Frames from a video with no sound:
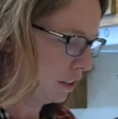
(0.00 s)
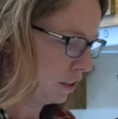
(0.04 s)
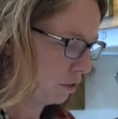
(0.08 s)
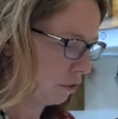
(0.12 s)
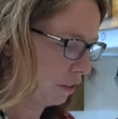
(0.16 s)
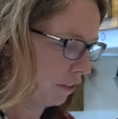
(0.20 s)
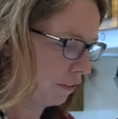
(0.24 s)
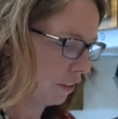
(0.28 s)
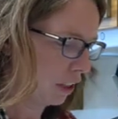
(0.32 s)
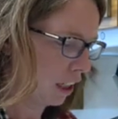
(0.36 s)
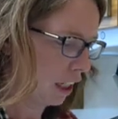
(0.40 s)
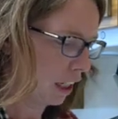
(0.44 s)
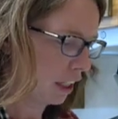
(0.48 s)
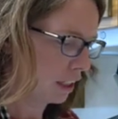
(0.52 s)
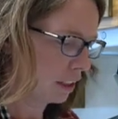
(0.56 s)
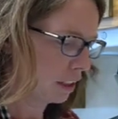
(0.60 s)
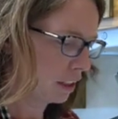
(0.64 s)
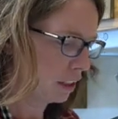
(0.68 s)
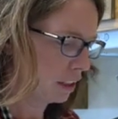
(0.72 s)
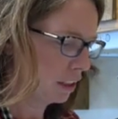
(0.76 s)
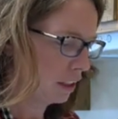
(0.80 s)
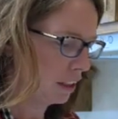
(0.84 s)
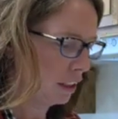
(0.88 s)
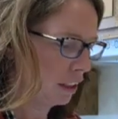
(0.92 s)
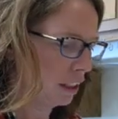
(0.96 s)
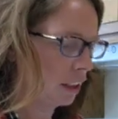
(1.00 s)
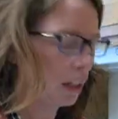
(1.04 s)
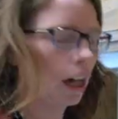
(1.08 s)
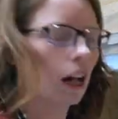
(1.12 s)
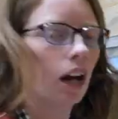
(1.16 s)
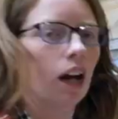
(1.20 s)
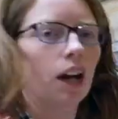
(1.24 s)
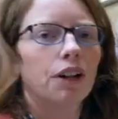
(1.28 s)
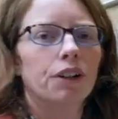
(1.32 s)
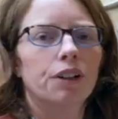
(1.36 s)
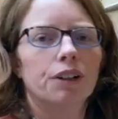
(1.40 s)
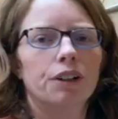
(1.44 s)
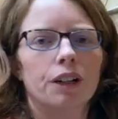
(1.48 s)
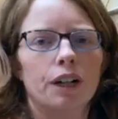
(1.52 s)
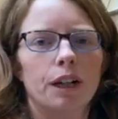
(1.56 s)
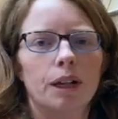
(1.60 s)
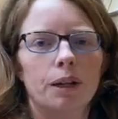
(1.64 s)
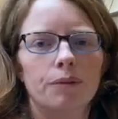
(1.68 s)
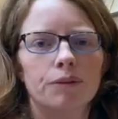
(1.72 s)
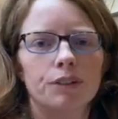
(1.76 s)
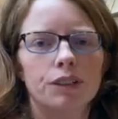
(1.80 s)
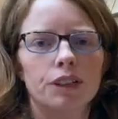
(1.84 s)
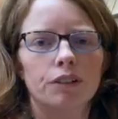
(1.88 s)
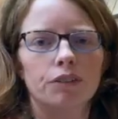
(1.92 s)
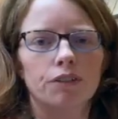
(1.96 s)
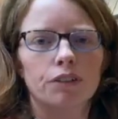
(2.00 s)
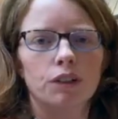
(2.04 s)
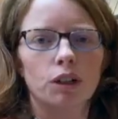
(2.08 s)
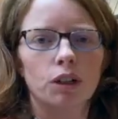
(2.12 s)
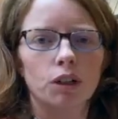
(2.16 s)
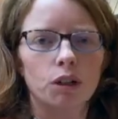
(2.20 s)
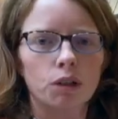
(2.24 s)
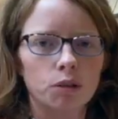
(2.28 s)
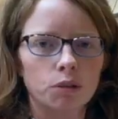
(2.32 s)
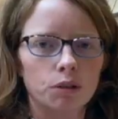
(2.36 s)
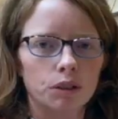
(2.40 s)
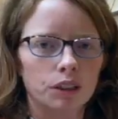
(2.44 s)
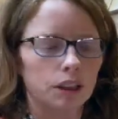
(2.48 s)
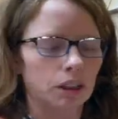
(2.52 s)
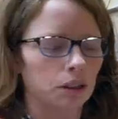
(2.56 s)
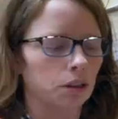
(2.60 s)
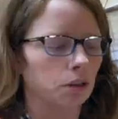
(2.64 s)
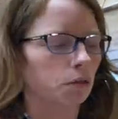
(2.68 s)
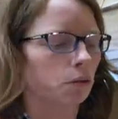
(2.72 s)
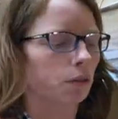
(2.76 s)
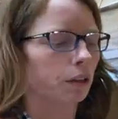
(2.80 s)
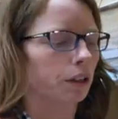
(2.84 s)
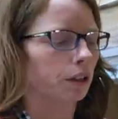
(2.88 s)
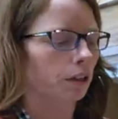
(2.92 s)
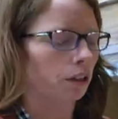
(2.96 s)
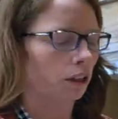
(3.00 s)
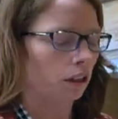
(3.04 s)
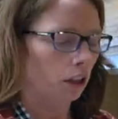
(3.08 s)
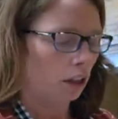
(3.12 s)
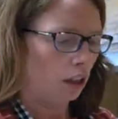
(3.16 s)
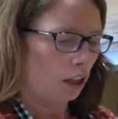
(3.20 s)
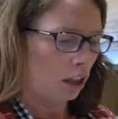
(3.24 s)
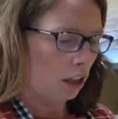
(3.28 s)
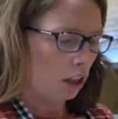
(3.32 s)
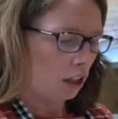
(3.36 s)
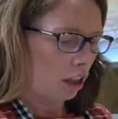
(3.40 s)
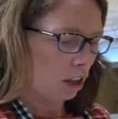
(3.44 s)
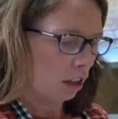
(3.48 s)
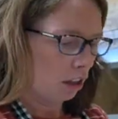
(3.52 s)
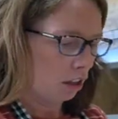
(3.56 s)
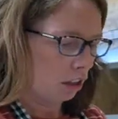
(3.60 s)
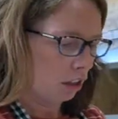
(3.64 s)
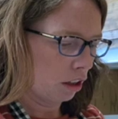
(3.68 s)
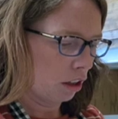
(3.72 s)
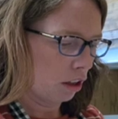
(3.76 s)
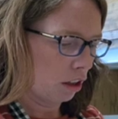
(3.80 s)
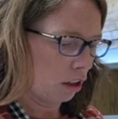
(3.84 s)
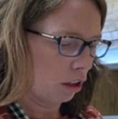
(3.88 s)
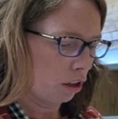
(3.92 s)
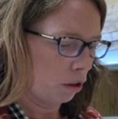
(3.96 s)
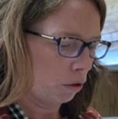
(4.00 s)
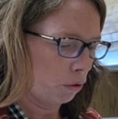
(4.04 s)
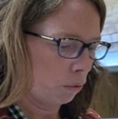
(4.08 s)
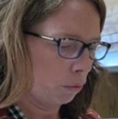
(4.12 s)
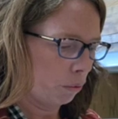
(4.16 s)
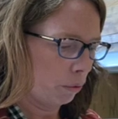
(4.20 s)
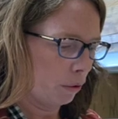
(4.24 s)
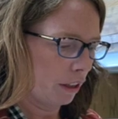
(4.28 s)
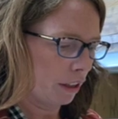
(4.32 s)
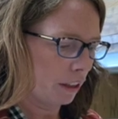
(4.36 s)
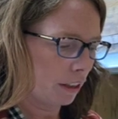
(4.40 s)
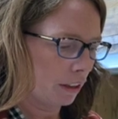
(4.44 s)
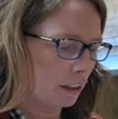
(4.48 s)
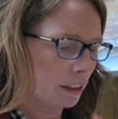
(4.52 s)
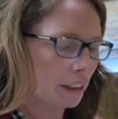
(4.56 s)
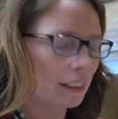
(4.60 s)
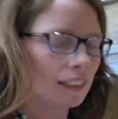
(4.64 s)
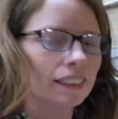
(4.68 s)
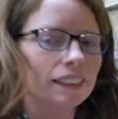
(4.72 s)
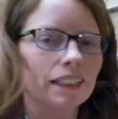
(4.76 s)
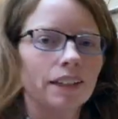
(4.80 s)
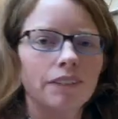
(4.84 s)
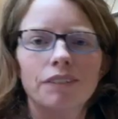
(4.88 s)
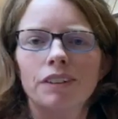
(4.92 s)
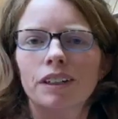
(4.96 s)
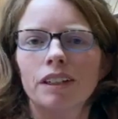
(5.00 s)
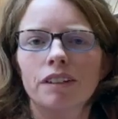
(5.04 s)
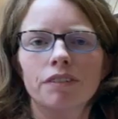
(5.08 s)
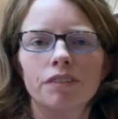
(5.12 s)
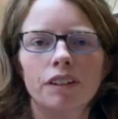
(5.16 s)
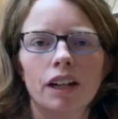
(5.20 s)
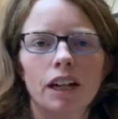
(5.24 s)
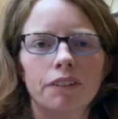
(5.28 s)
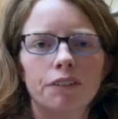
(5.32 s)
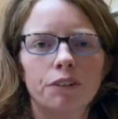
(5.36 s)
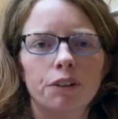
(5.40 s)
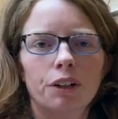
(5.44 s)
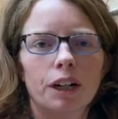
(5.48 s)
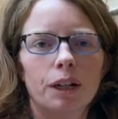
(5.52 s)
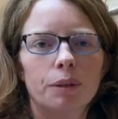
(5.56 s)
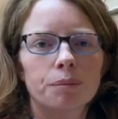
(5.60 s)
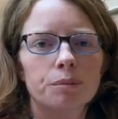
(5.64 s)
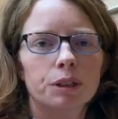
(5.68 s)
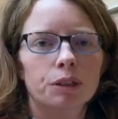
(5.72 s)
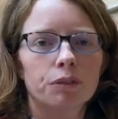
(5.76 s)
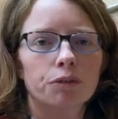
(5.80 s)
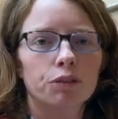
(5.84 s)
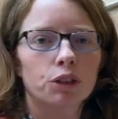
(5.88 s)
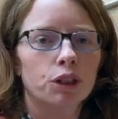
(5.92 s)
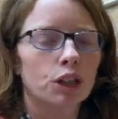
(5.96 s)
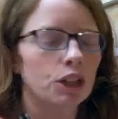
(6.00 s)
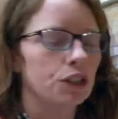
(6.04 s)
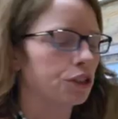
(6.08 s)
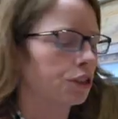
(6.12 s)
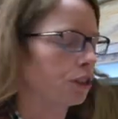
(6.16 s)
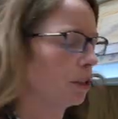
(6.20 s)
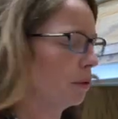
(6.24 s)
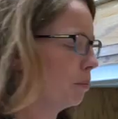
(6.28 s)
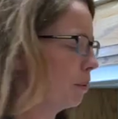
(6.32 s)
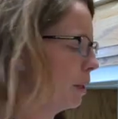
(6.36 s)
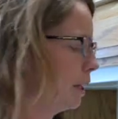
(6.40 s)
so I've got 100 grams of coconut oil along with 75 grams of crunchy